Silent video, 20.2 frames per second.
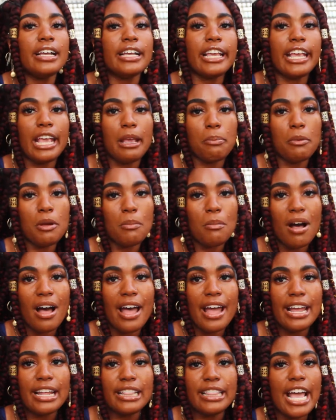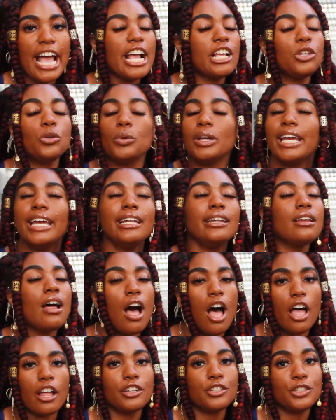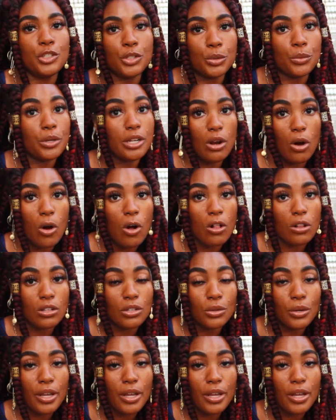keep in mind that you cannot do it all,